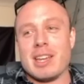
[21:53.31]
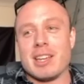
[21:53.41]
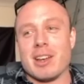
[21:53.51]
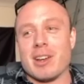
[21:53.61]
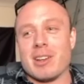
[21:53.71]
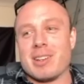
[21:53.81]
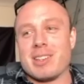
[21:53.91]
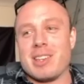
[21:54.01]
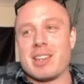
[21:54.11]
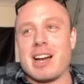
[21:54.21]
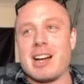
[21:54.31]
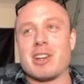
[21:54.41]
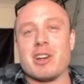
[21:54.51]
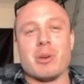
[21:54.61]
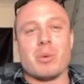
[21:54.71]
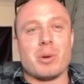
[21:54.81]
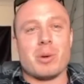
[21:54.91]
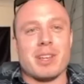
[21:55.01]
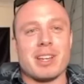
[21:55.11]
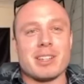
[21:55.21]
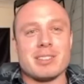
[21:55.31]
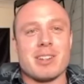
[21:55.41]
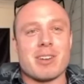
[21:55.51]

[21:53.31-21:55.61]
you know, you can't go to war with it because you're